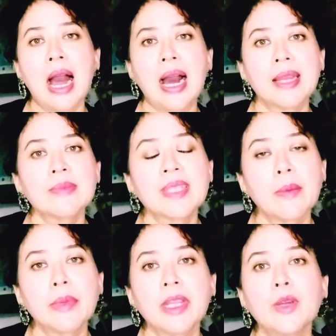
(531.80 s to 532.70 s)
I am
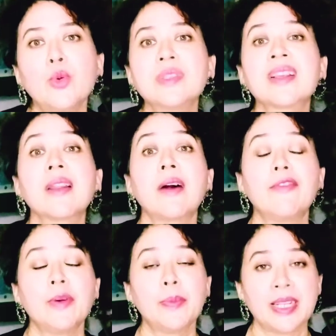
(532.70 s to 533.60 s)
somebody who's a
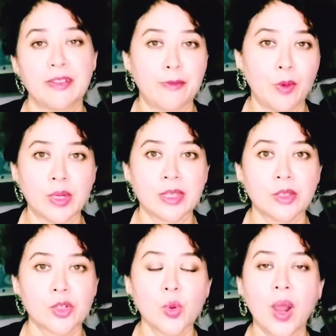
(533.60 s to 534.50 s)
lover by default.
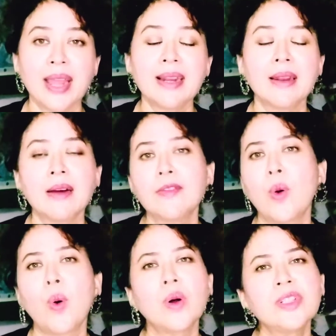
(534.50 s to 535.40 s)
So I
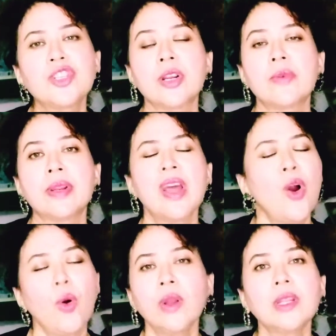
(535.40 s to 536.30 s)
love all children,
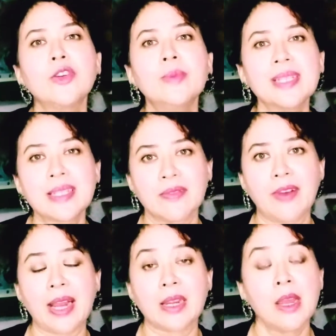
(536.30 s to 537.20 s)
all humans in
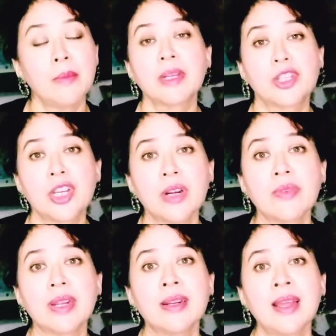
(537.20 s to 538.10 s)
fact, but
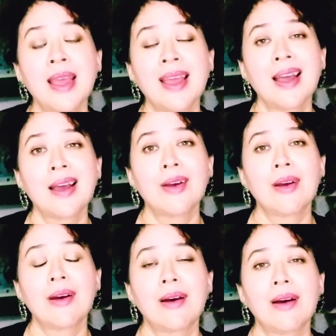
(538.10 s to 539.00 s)
children
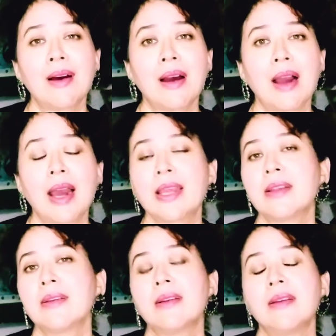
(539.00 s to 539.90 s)

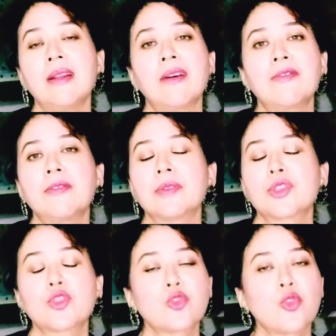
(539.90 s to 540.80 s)
I love
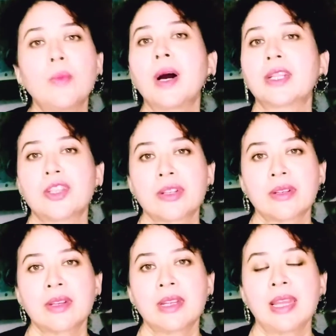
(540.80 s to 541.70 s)
so much,
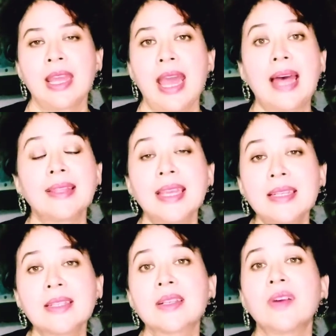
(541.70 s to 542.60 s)
and they
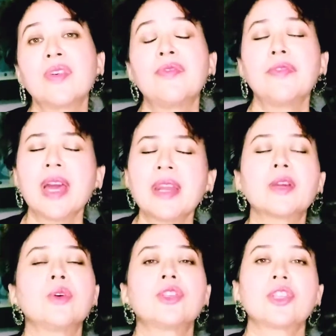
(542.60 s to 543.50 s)
deserve a very good